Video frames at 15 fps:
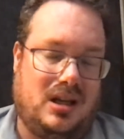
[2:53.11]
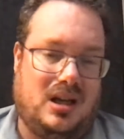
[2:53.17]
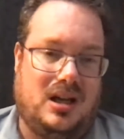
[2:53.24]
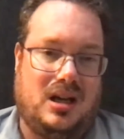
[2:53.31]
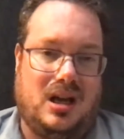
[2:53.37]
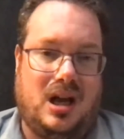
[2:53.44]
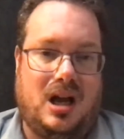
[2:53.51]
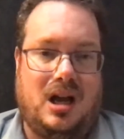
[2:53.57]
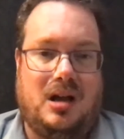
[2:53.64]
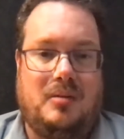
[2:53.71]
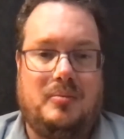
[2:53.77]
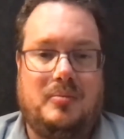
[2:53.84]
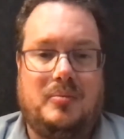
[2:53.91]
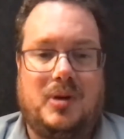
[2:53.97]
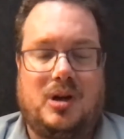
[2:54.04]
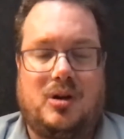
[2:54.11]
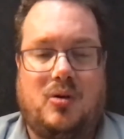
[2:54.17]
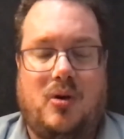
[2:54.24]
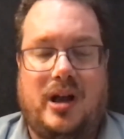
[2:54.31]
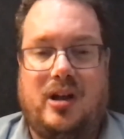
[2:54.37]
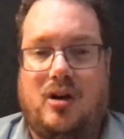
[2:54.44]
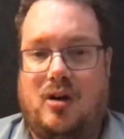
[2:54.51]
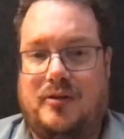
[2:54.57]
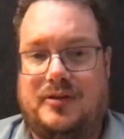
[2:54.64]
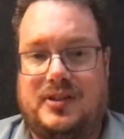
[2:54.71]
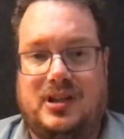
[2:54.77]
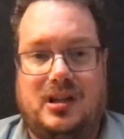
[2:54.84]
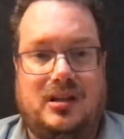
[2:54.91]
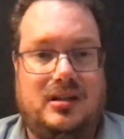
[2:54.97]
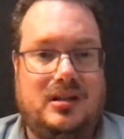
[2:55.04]
Quite
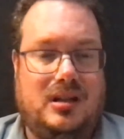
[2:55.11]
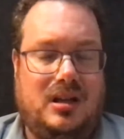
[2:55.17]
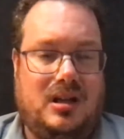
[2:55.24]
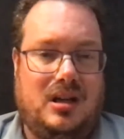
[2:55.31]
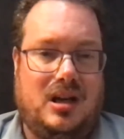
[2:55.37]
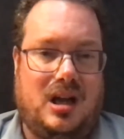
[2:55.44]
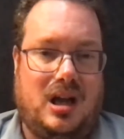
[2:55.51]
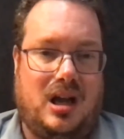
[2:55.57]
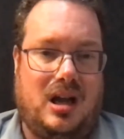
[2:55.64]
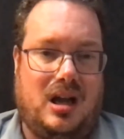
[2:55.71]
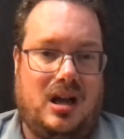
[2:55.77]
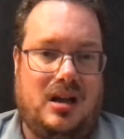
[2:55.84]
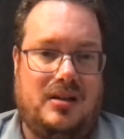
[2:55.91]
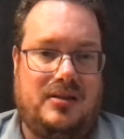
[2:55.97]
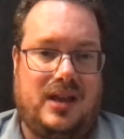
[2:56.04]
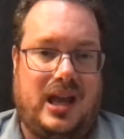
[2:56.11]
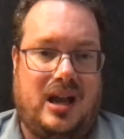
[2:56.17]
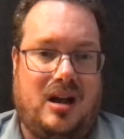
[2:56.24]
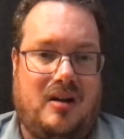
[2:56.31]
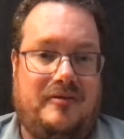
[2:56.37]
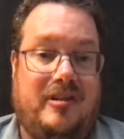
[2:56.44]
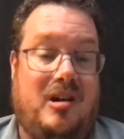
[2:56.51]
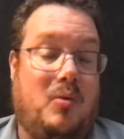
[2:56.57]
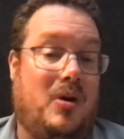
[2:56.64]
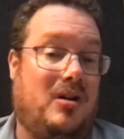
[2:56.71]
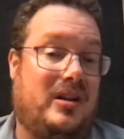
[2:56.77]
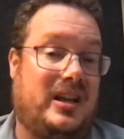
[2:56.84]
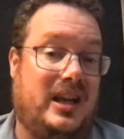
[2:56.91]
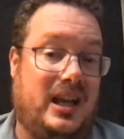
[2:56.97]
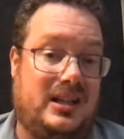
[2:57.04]
often, they are very well
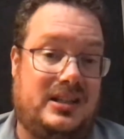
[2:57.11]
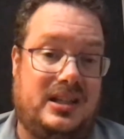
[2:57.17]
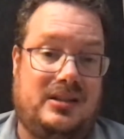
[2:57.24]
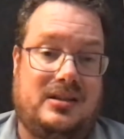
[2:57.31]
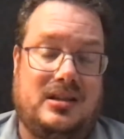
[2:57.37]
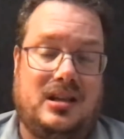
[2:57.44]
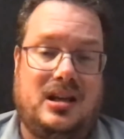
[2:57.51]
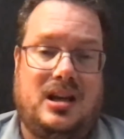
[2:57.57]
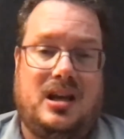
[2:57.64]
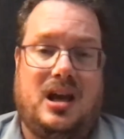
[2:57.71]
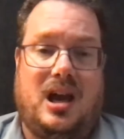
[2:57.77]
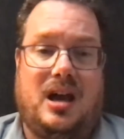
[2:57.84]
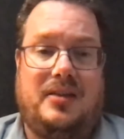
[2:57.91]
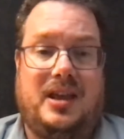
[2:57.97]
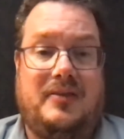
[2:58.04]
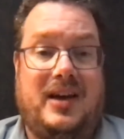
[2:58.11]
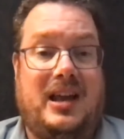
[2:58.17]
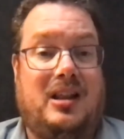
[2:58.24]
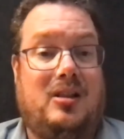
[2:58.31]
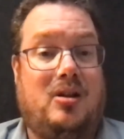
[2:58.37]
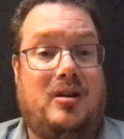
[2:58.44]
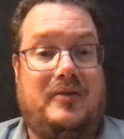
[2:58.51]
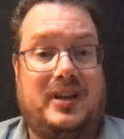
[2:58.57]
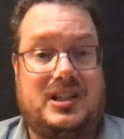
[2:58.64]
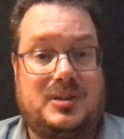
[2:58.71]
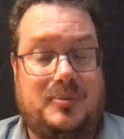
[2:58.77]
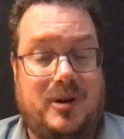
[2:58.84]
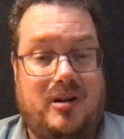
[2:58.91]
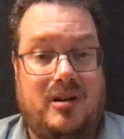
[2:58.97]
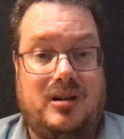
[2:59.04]
connected. They've had a lot of
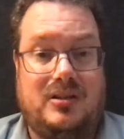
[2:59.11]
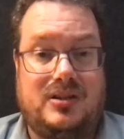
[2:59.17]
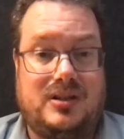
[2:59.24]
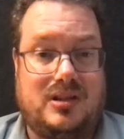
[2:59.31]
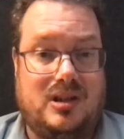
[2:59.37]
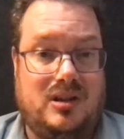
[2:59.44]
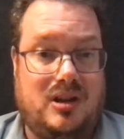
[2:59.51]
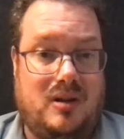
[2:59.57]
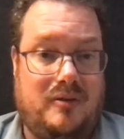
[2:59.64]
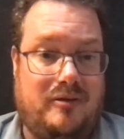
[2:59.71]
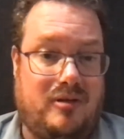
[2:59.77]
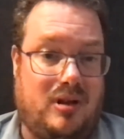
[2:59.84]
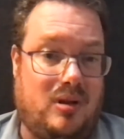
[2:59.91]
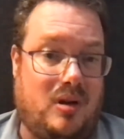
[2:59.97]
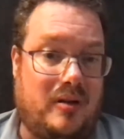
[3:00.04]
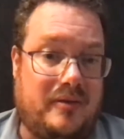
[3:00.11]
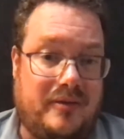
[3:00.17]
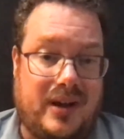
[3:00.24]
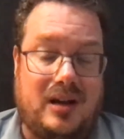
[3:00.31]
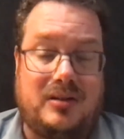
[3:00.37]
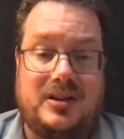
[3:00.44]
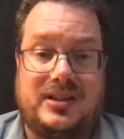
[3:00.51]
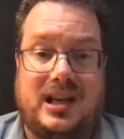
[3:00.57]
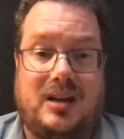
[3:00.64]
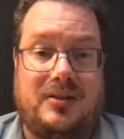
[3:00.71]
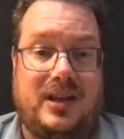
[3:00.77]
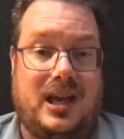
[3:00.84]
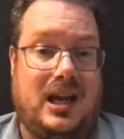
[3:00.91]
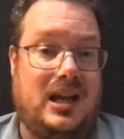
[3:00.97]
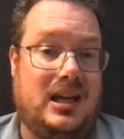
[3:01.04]
experience. You know, for a lot of founders out
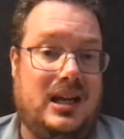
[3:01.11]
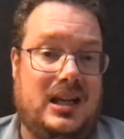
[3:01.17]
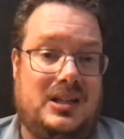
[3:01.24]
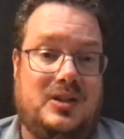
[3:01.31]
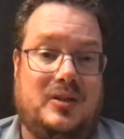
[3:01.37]
there, it's your